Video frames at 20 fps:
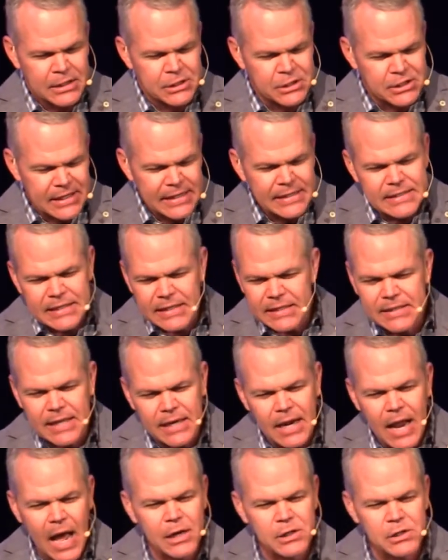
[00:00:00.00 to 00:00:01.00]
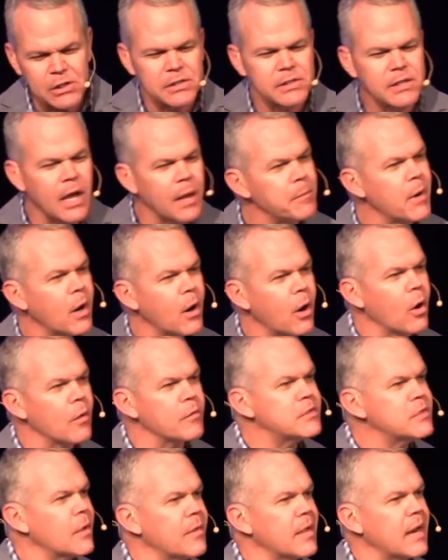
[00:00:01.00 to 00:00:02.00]
Jesus did not just come to
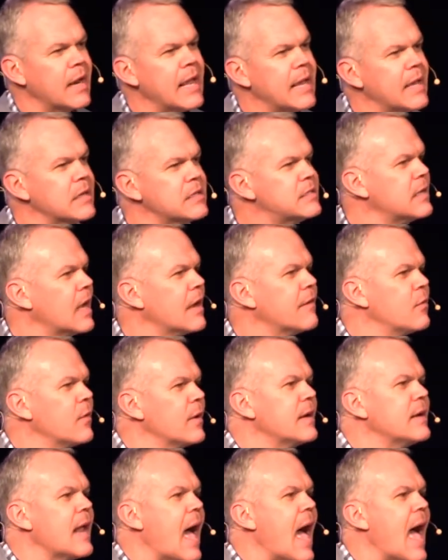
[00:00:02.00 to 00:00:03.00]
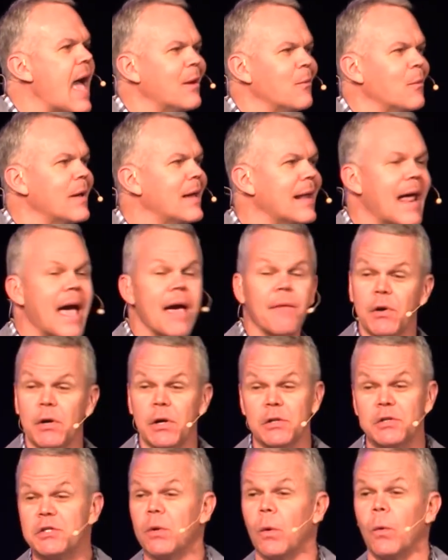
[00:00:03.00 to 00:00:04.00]
earth so that he could suffer and die and we could have a
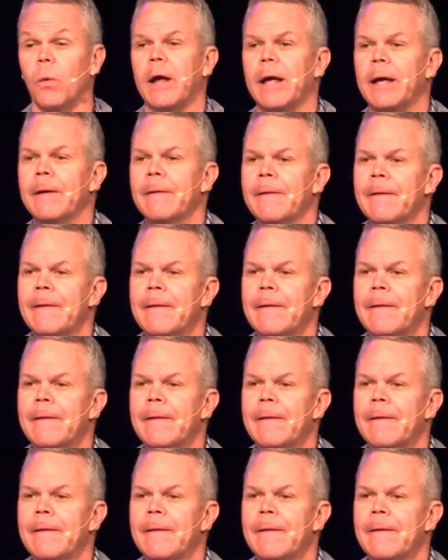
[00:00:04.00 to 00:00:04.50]
good story.